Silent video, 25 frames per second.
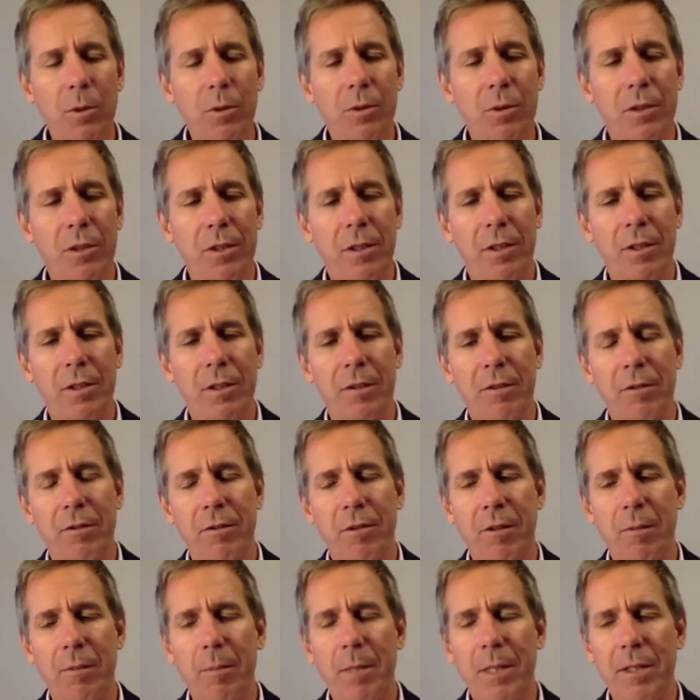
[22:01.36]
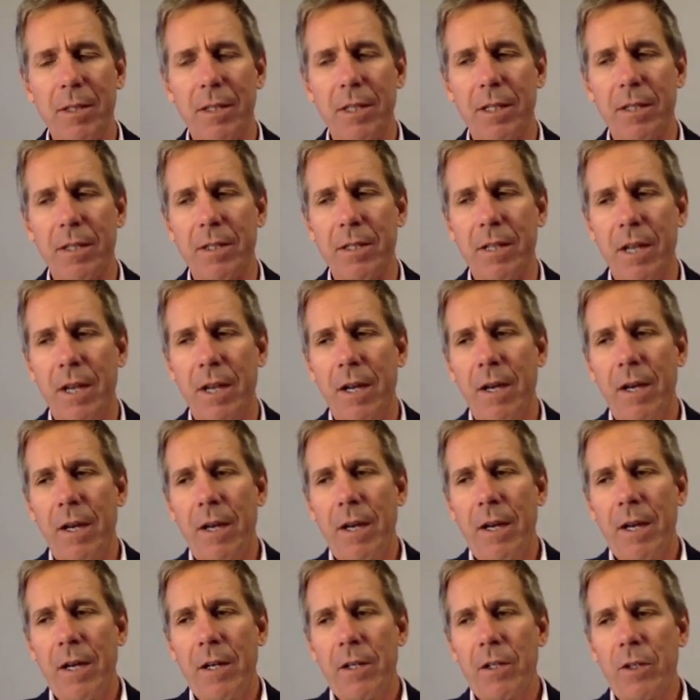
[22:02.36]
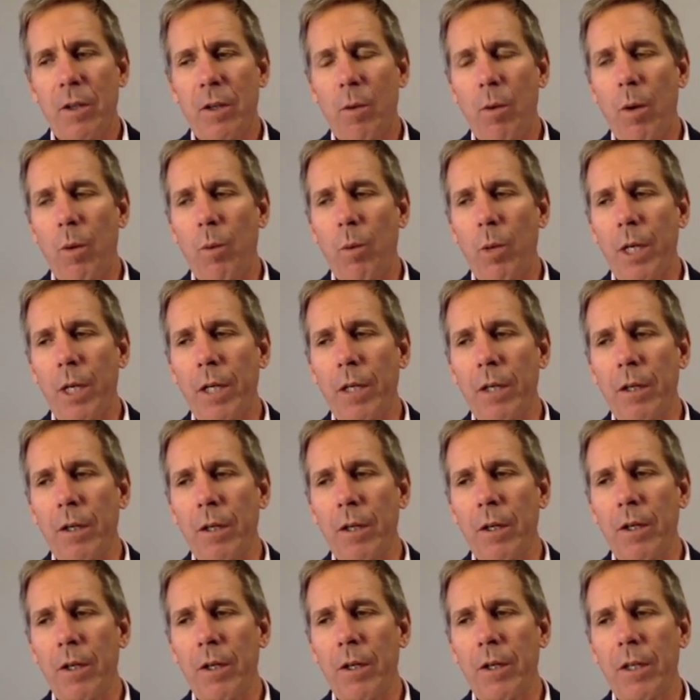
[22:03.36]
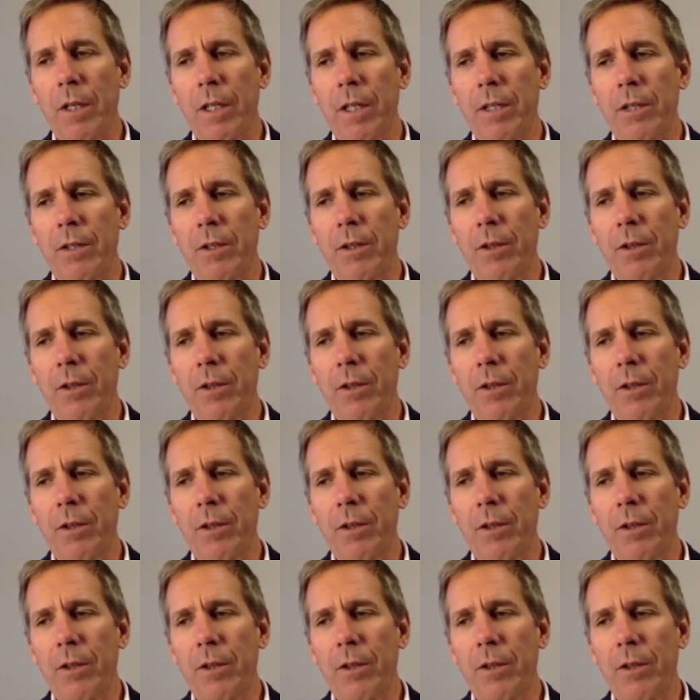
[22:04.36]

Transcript: rules to business. So what we're